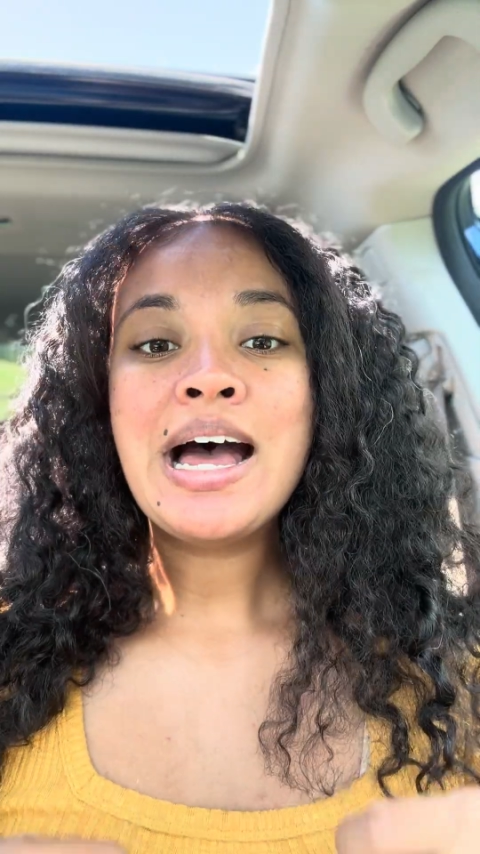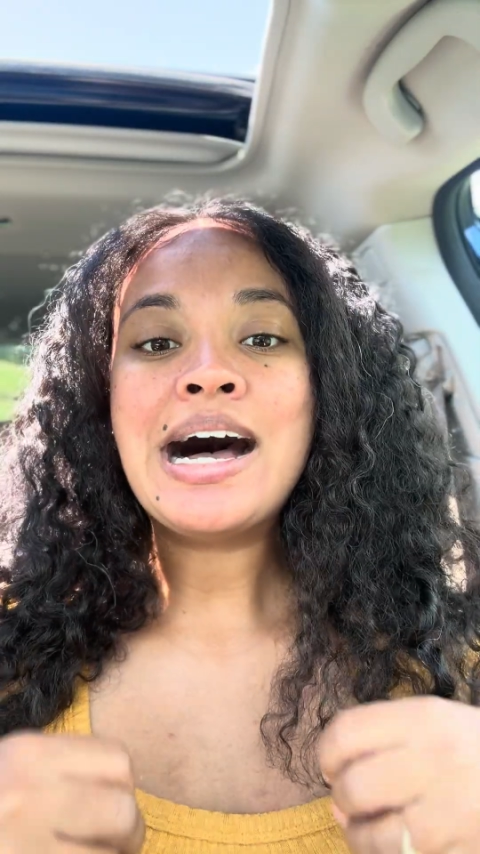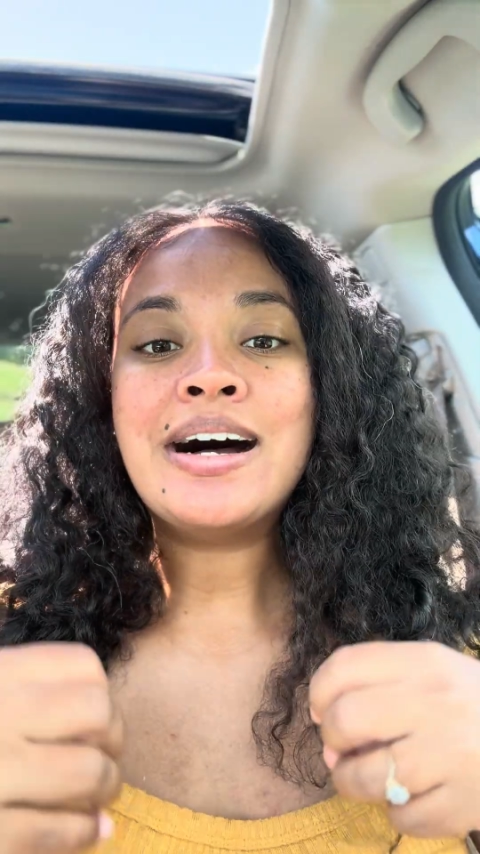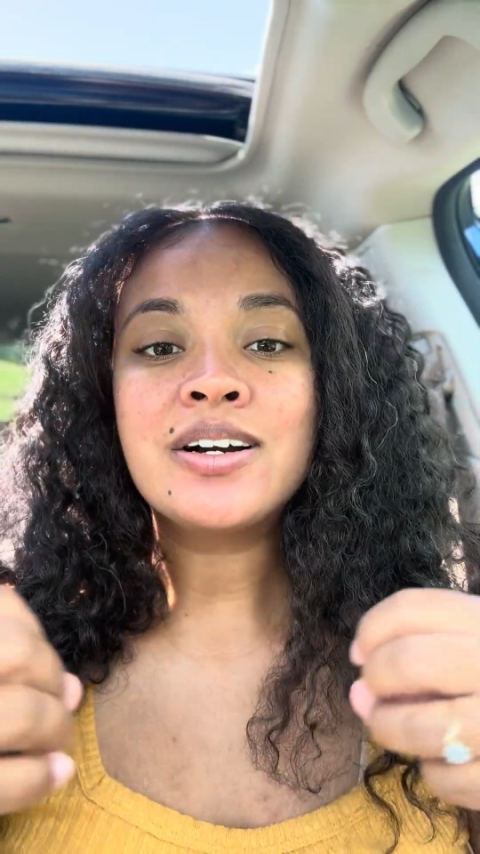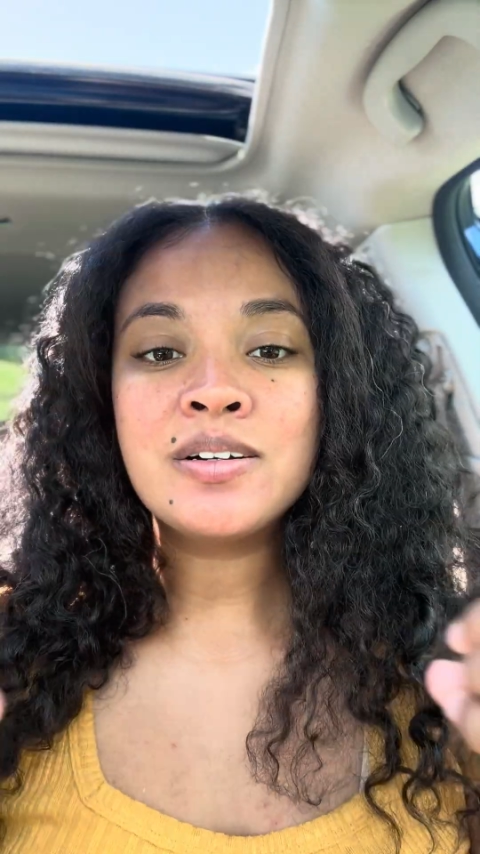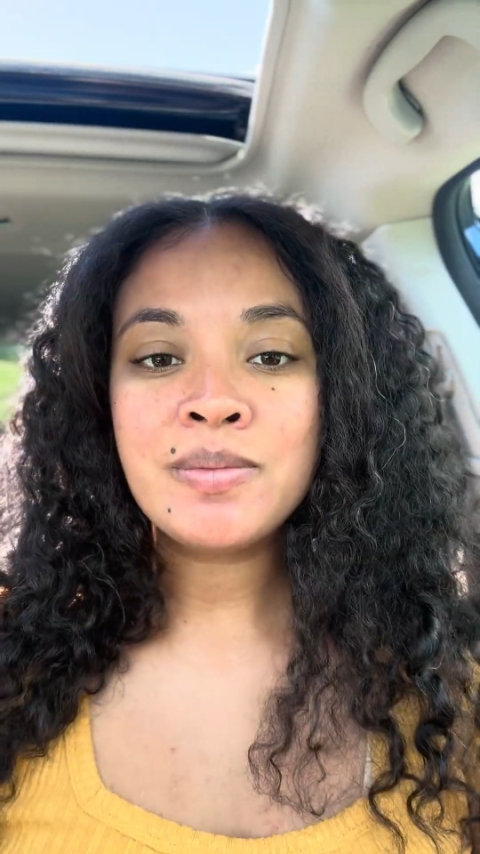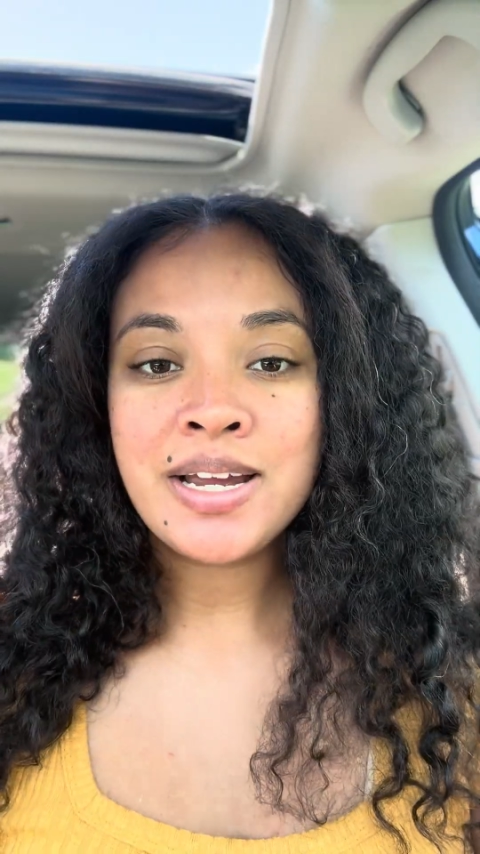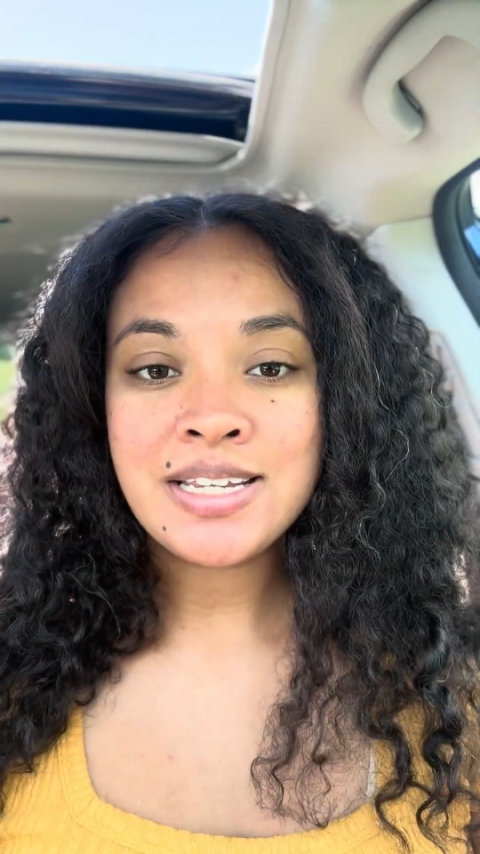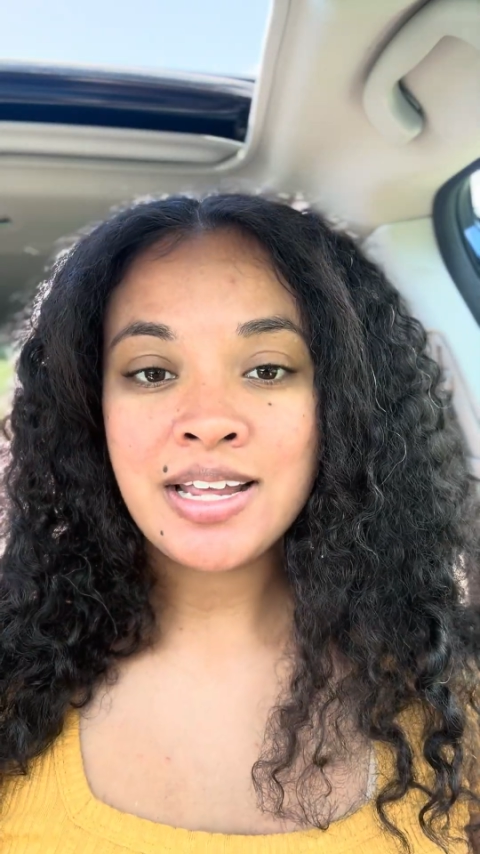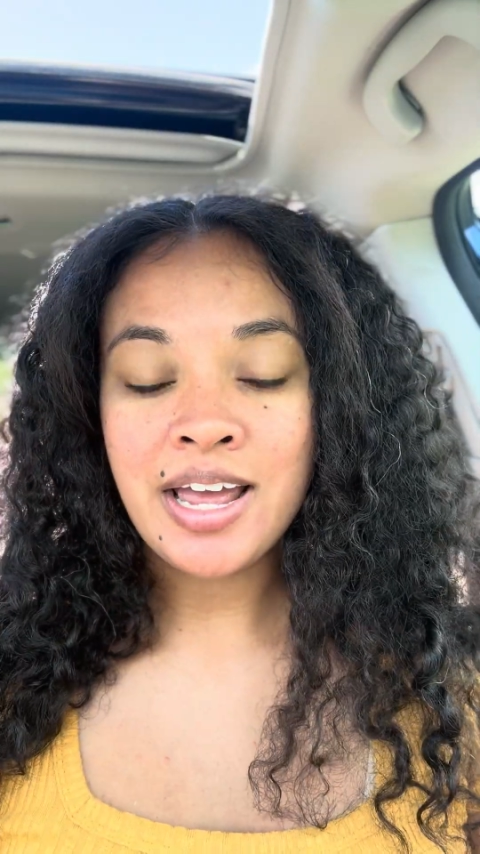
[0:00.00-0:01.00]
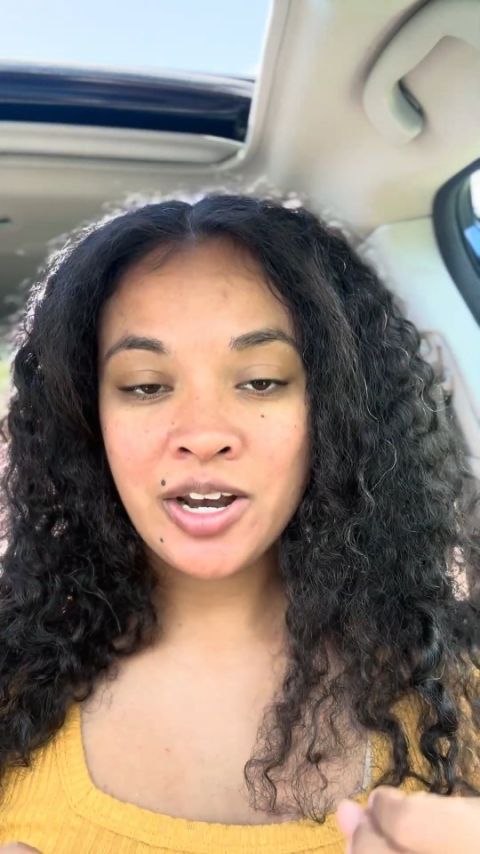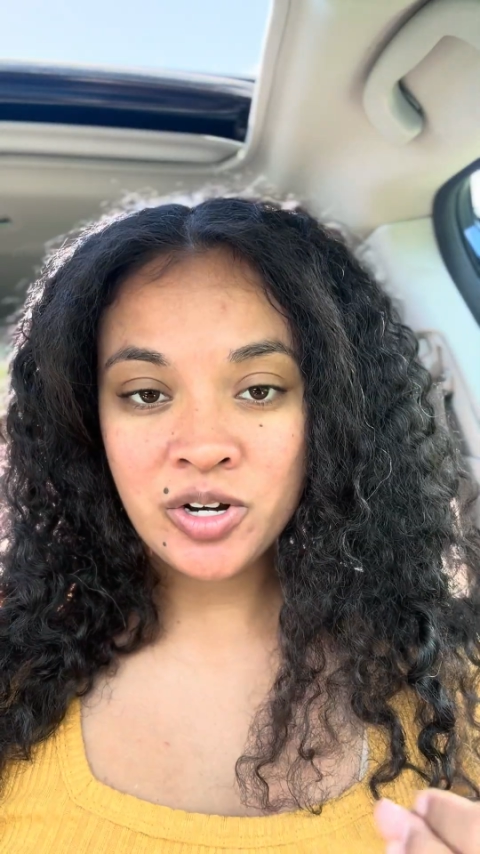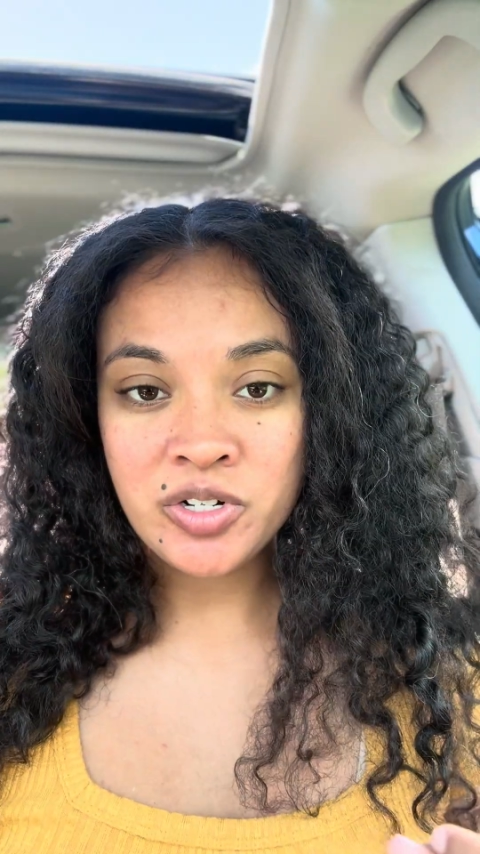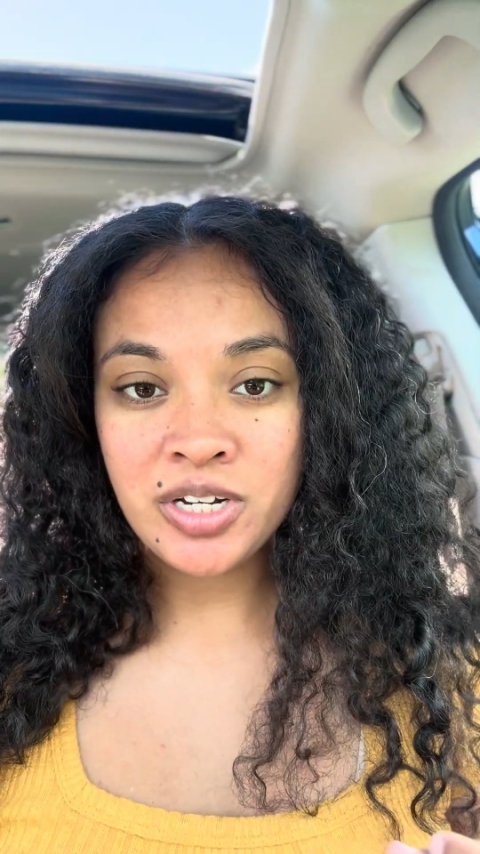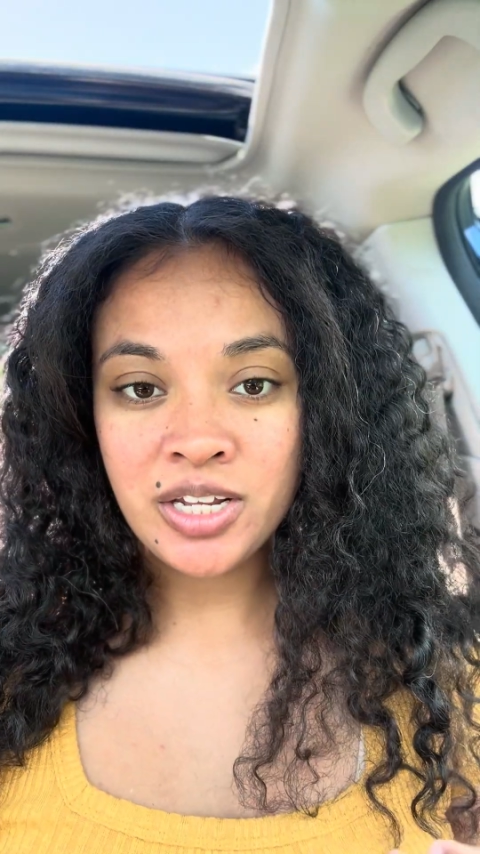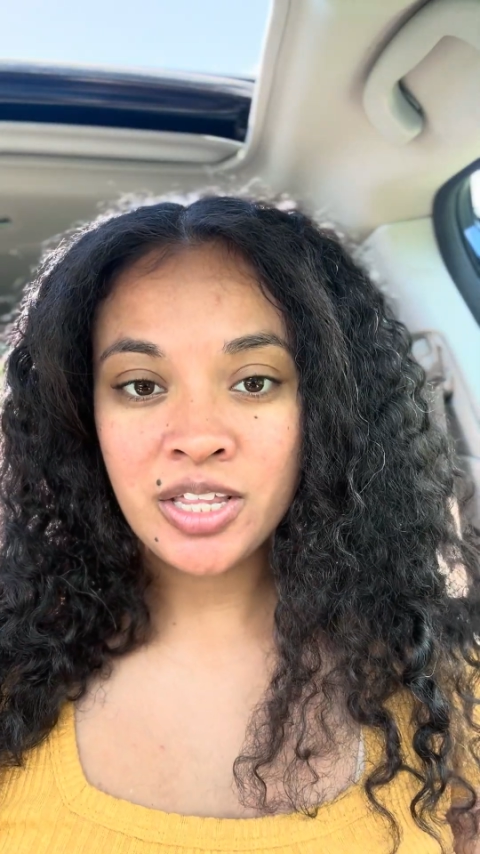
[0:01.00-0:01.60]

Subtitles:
alchemize that energy,